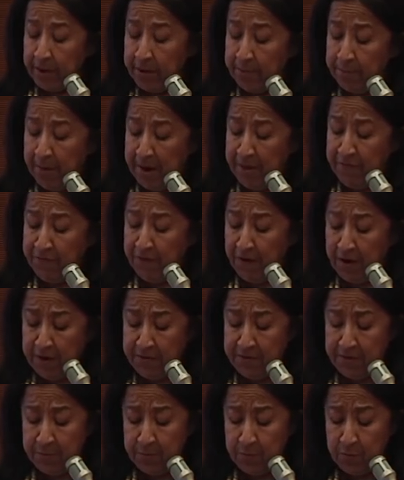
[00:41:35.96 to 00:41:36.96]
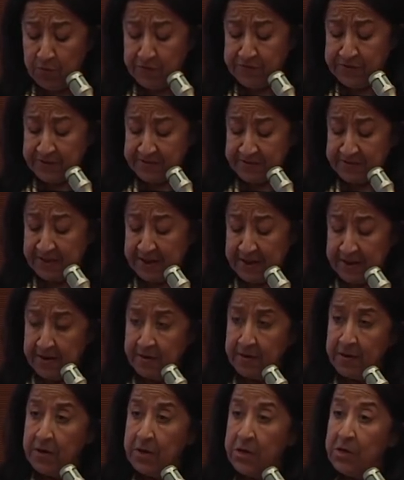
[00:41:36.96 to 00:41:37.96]
My father moved us there
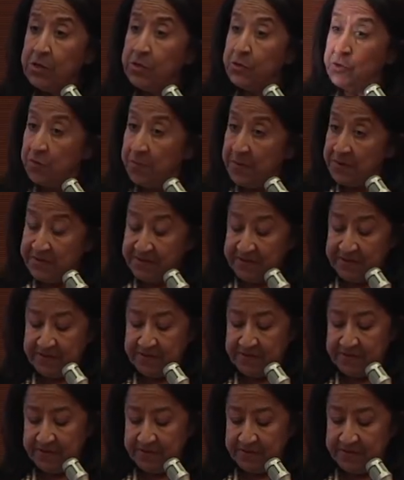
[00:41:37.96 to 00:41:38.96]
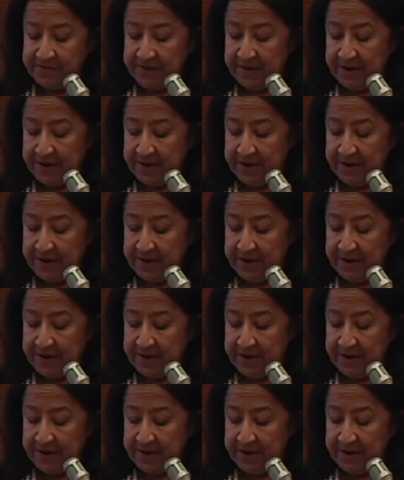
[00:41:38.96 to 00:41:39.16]
so my sisters